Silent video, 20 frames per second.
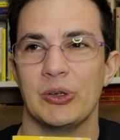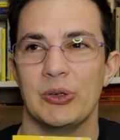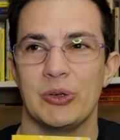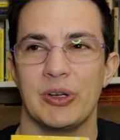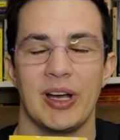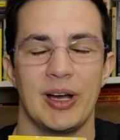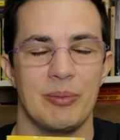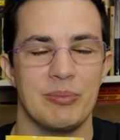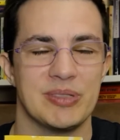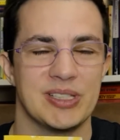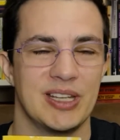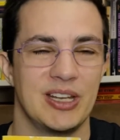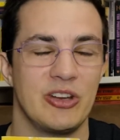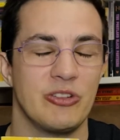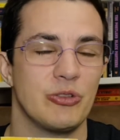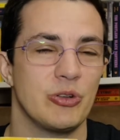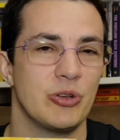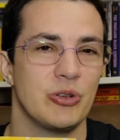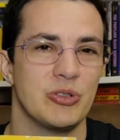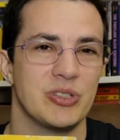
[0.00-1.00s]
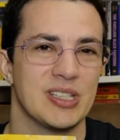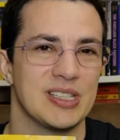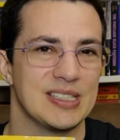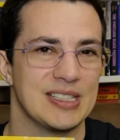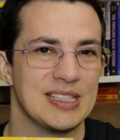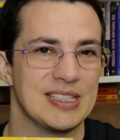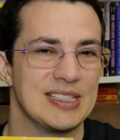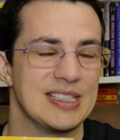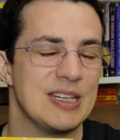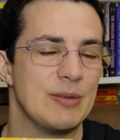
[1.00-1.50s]
who comes and introduces
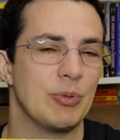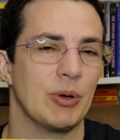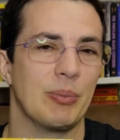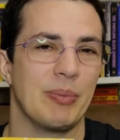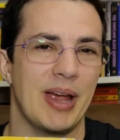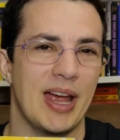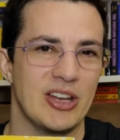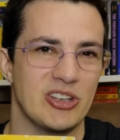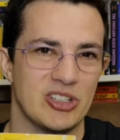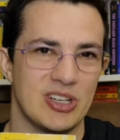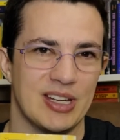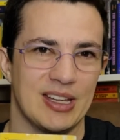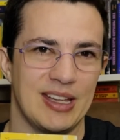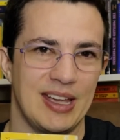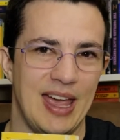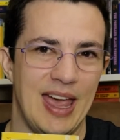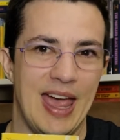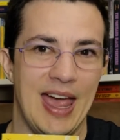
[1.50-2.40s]
this deeper magic